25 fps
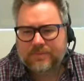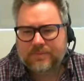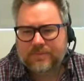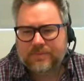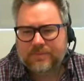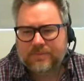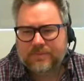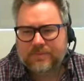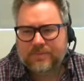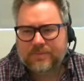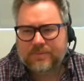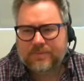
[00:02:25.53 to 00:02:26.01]

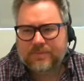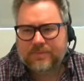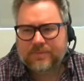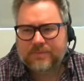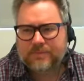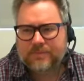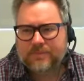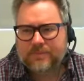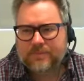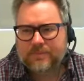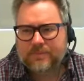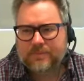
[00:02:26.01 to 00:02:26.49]

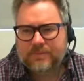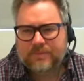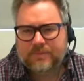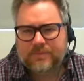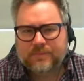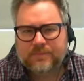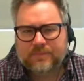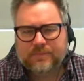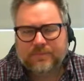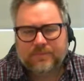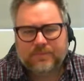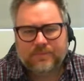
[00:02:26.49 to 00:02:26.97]

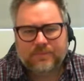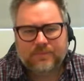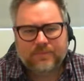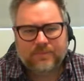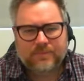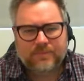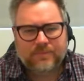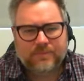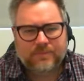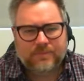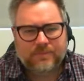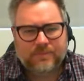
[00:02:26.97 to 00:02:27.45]

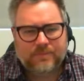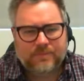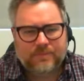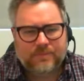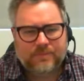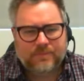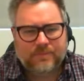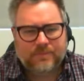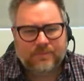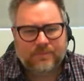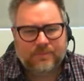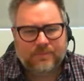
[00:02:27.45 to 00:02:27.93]

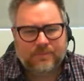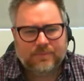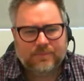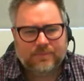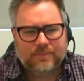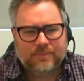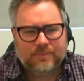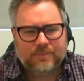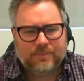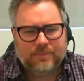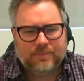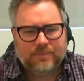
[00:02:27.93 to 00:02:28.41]

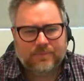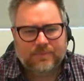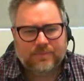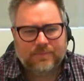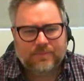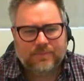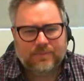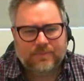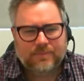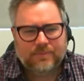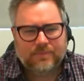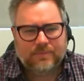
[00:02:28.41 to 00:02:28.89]

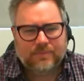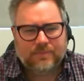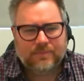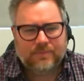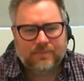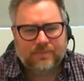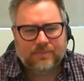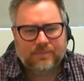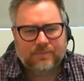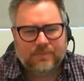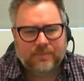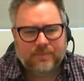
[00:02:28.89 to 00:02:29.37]

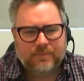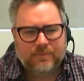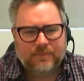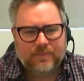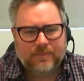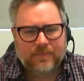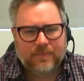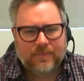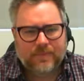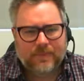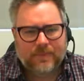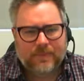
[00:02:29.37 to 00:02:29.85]

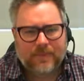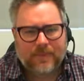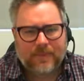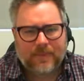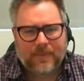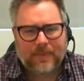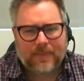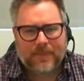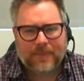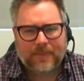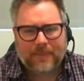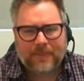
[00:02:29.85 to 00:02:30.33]

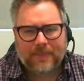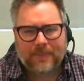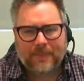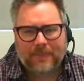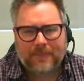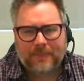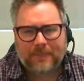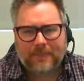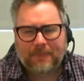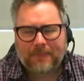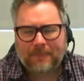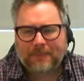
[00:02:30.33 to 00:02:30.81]

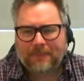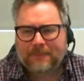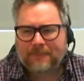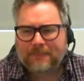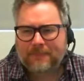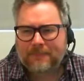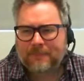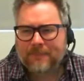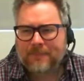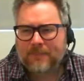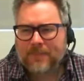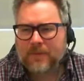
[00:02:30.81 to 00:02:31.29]

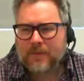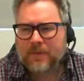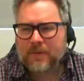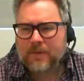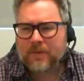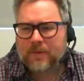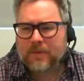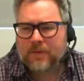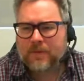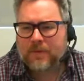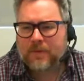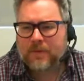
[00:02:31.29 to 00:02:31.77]

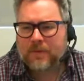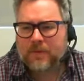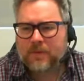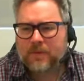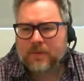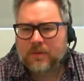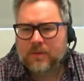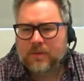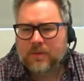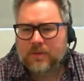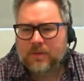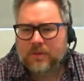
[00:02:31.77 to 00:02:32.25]

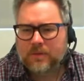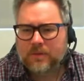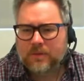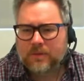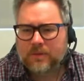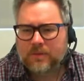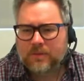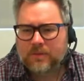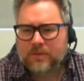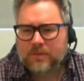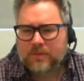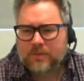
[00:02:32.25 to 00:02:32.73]

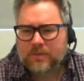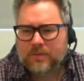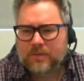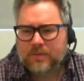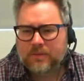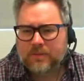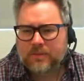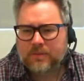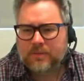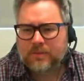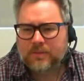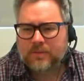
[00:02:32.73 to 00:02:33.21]

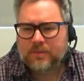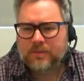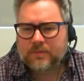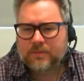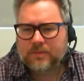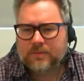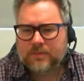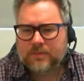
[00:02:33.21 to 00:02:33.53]
[no speech]